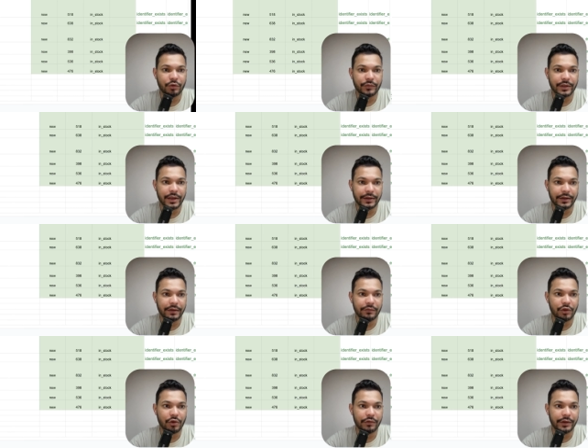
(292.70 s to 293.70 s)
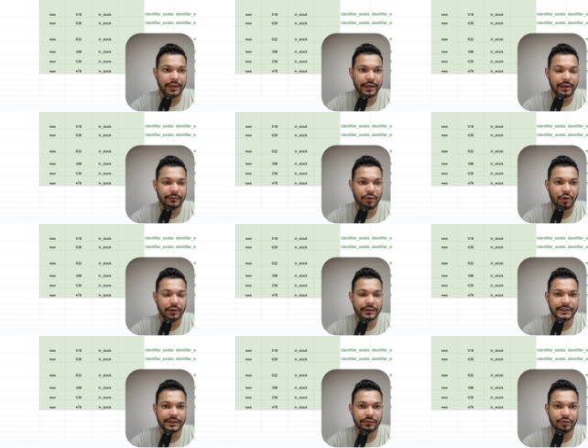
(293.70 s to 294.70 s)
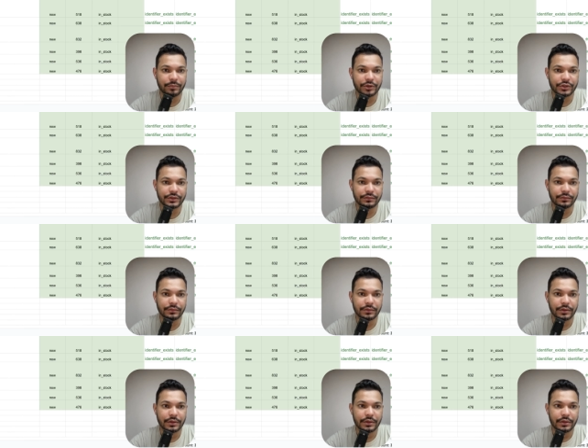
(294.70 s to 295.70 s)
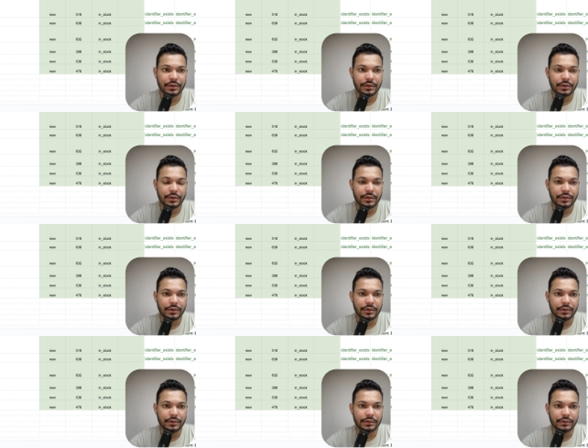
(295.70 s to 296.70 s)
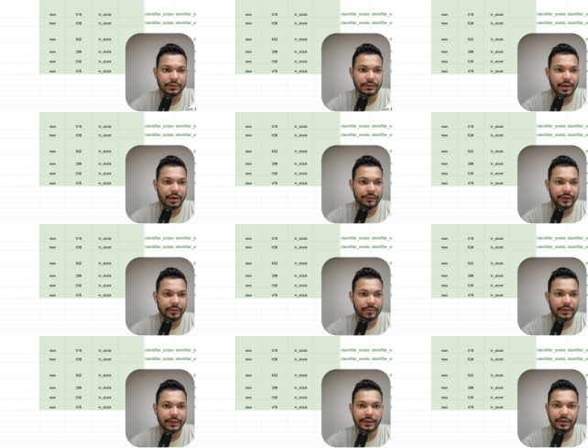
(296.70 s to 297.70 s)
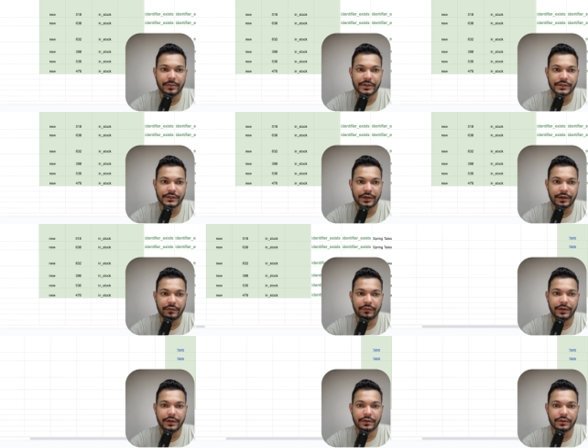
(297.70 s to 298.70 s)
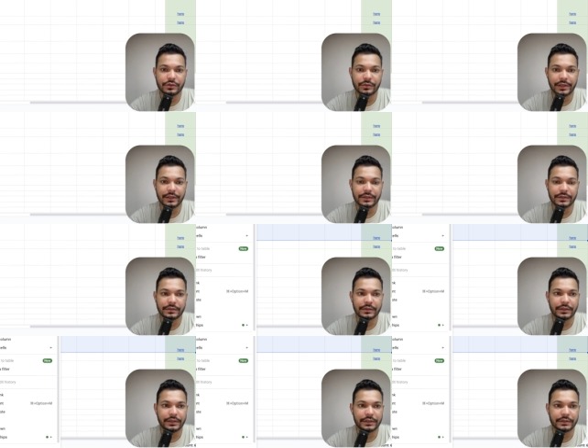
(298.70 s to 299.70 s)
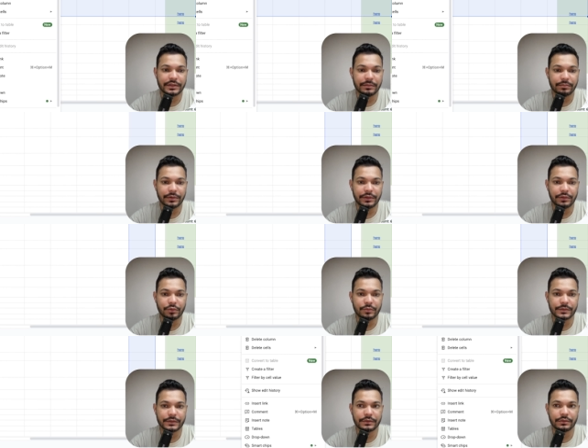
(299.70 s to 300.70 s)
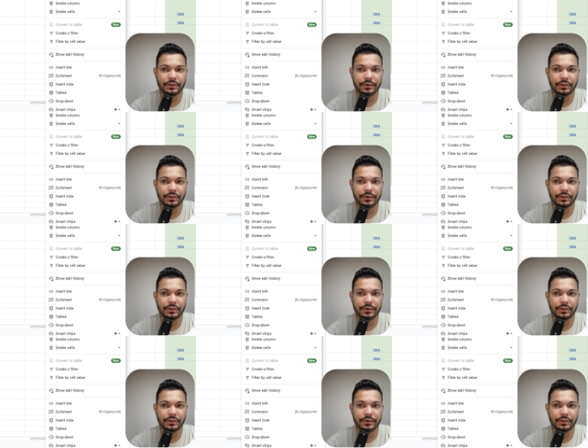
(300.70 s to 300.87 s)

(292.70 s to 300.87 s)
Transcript: do we get it? We already have all this information available in the Merchant Center feed. So I can simply, oops,